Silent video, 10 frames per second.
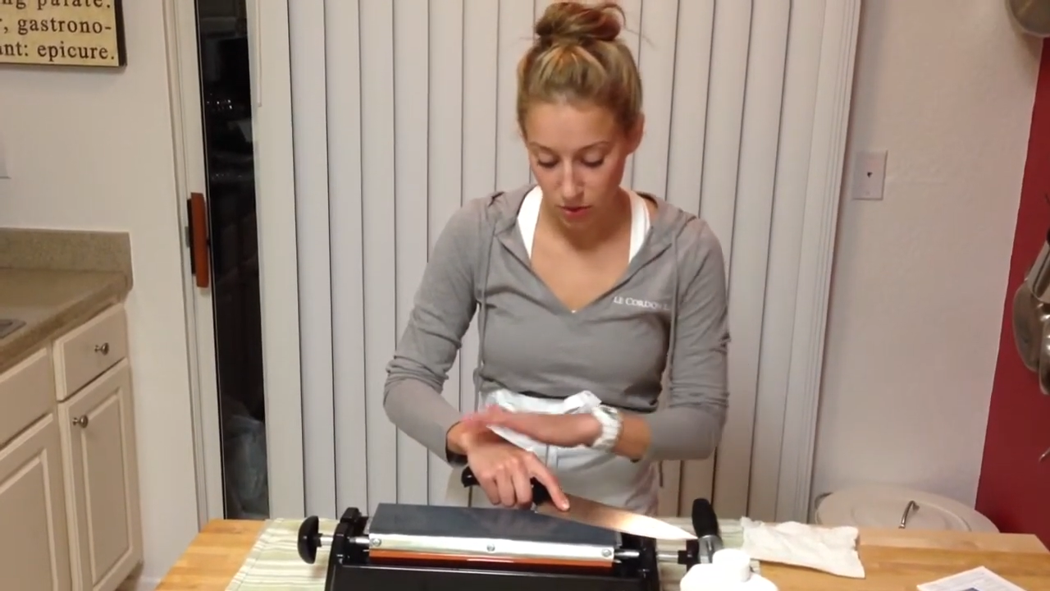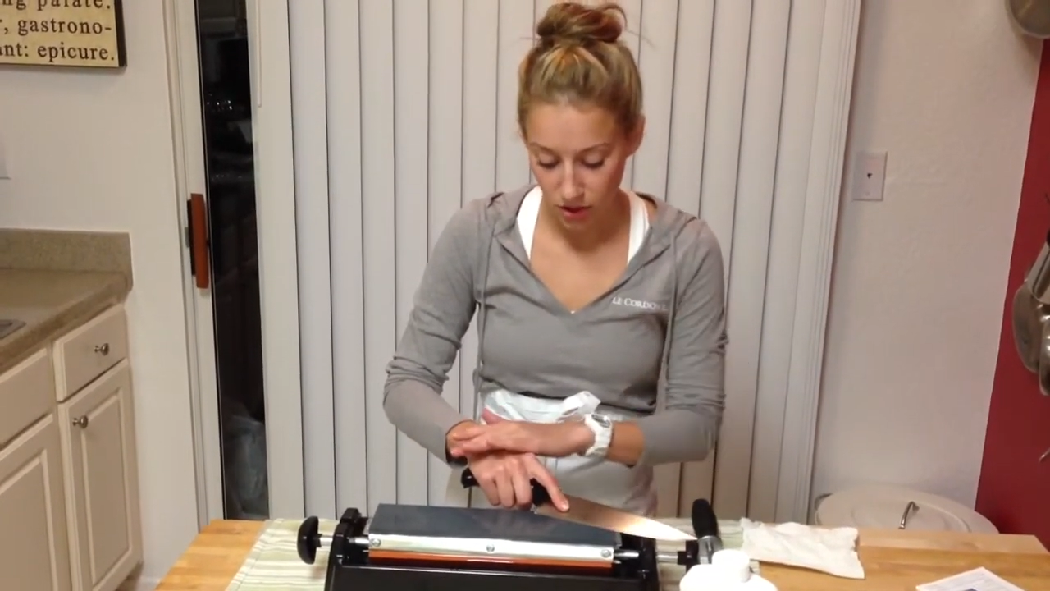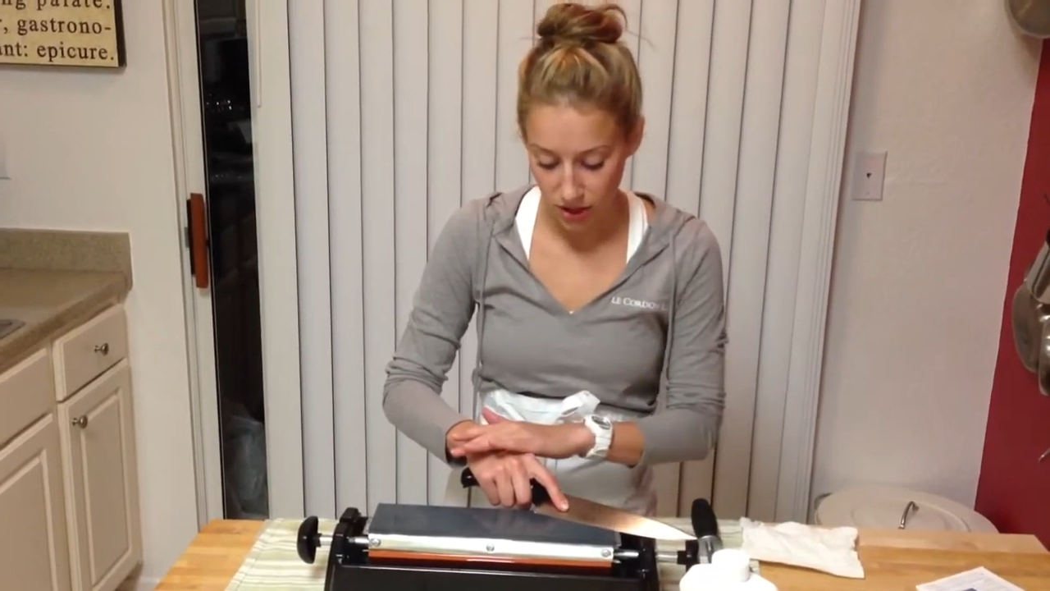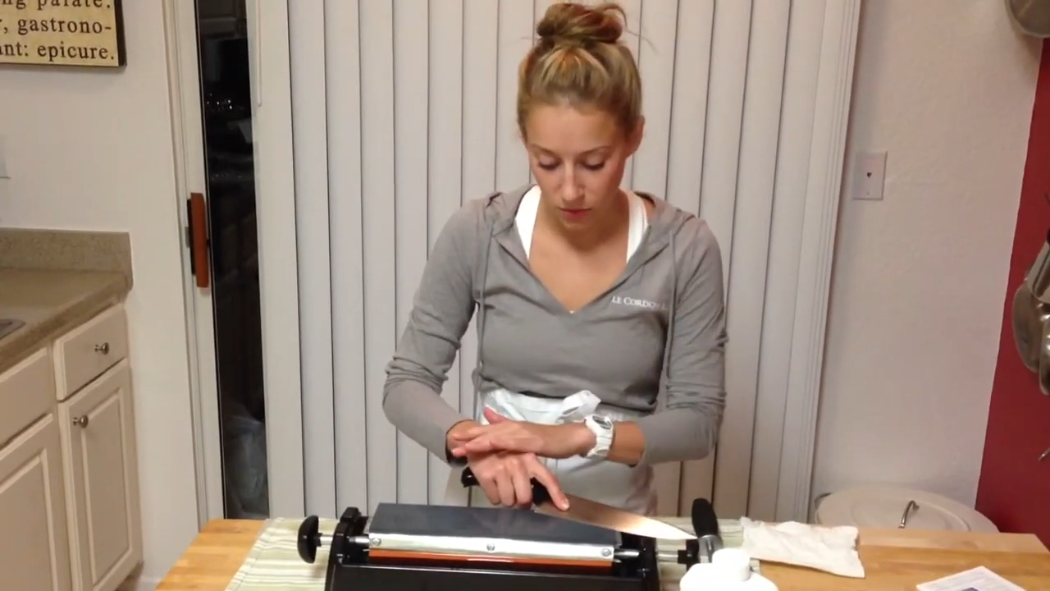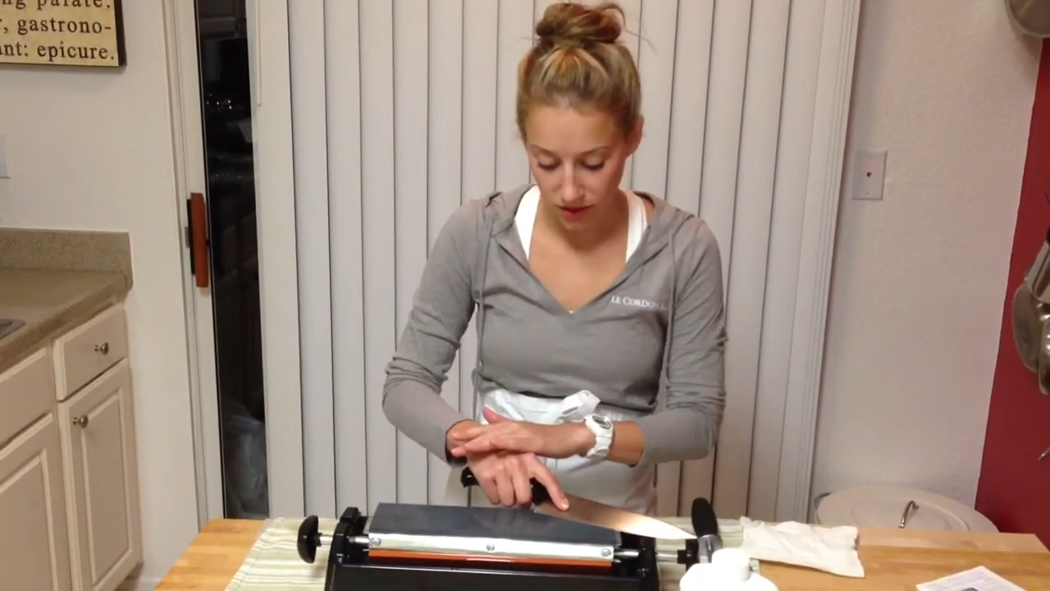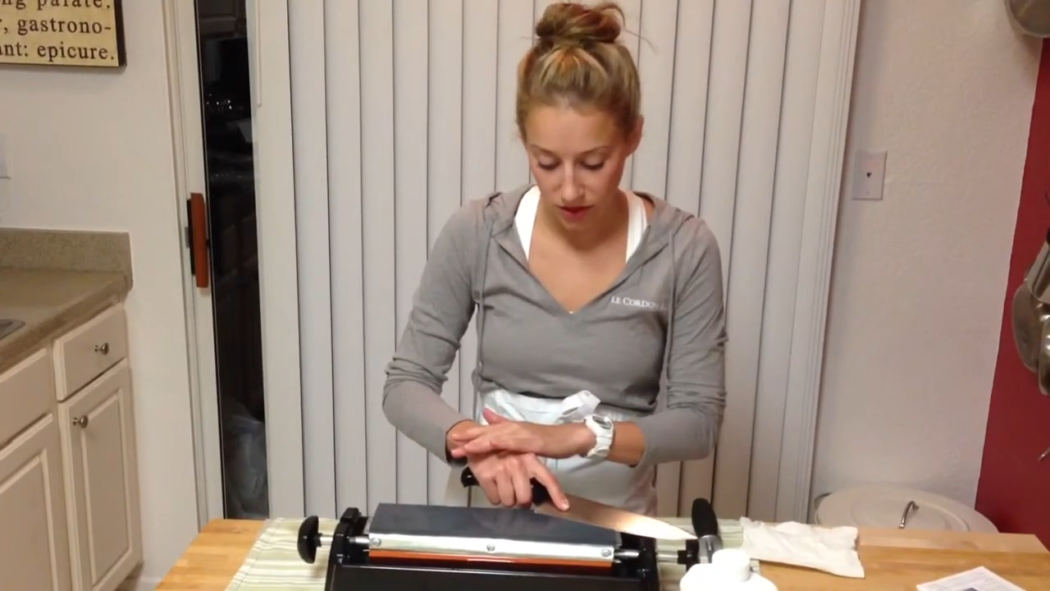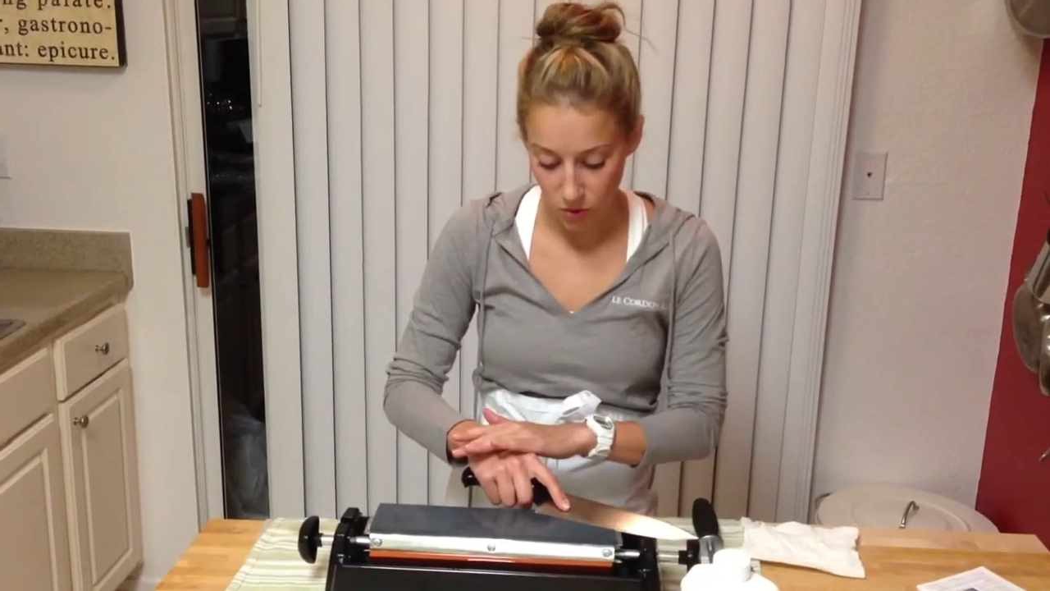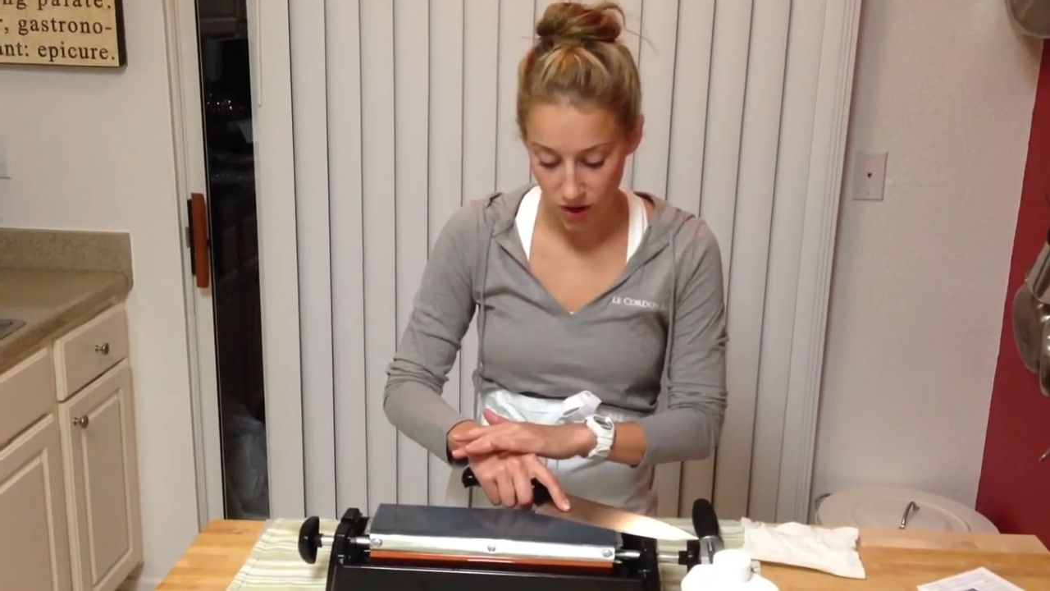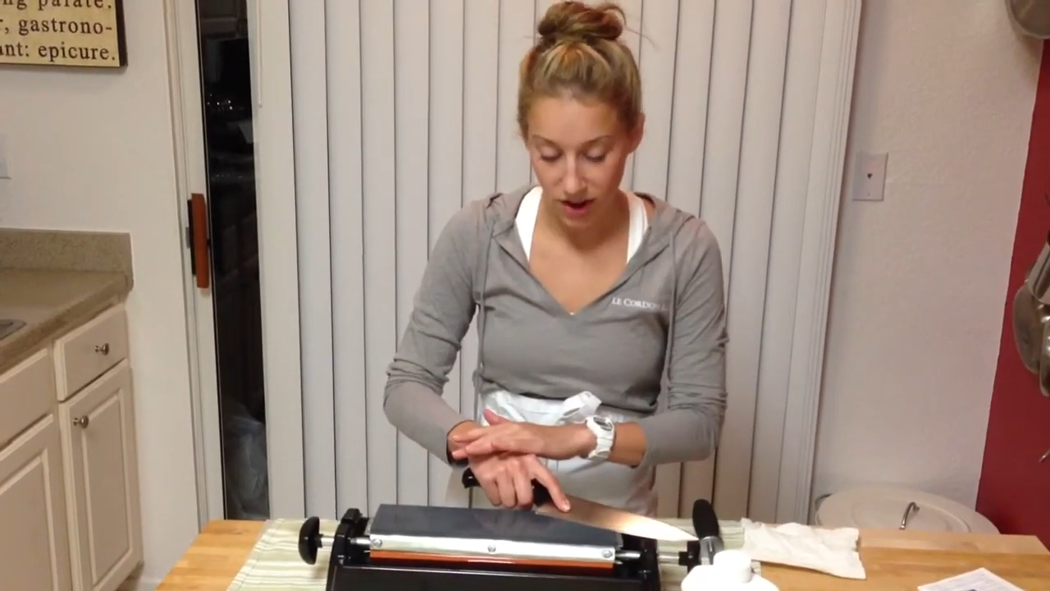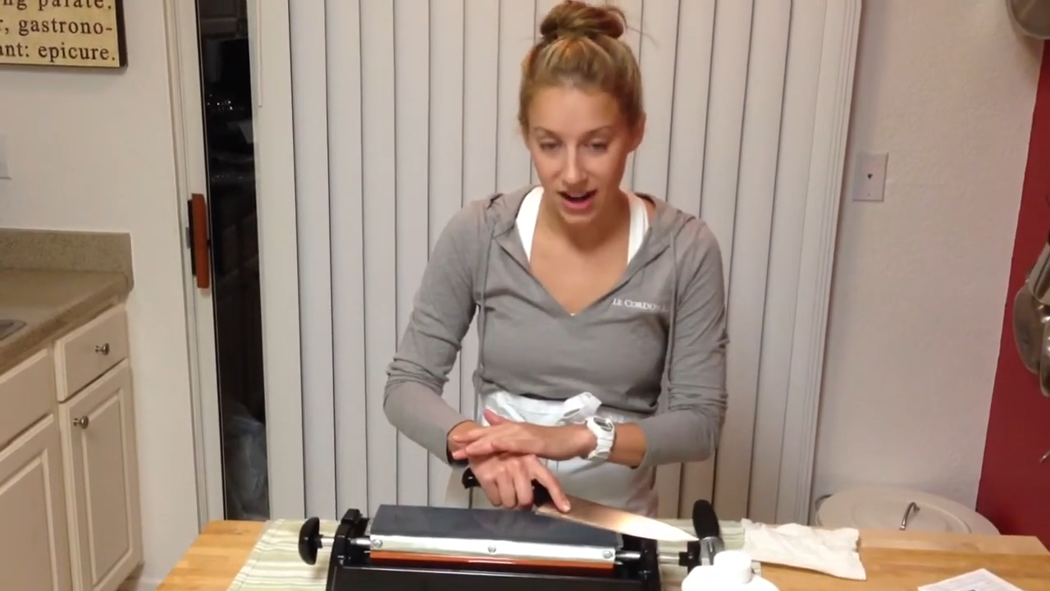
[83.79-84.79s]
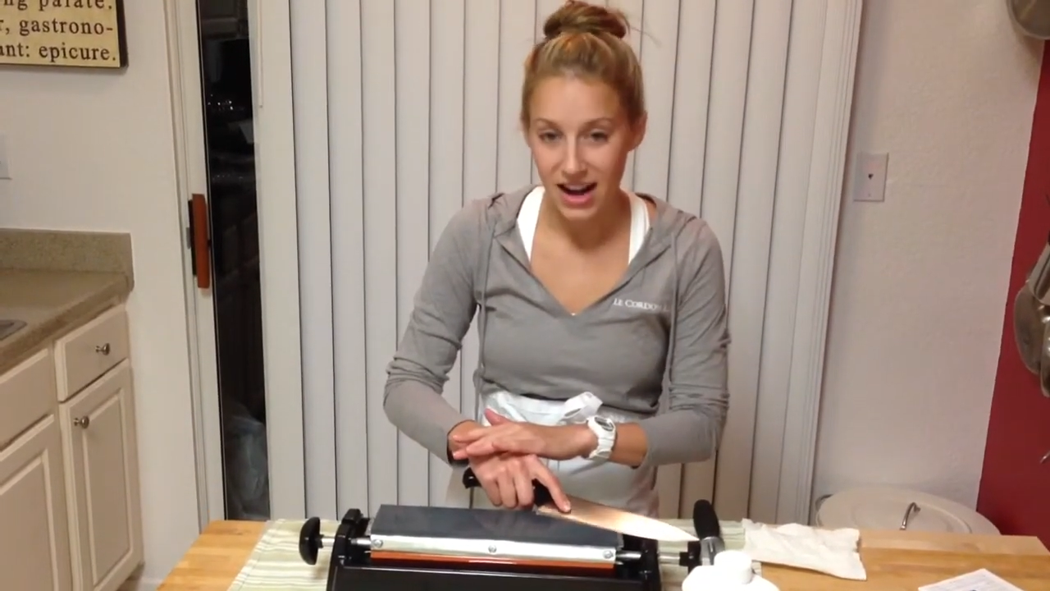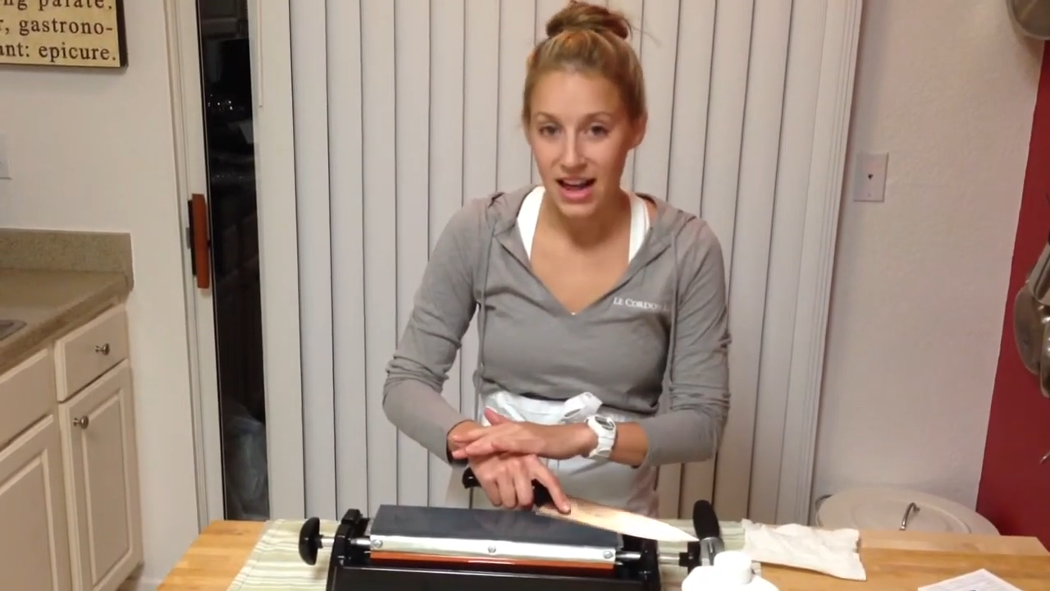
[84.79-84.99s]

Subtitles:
pulling with your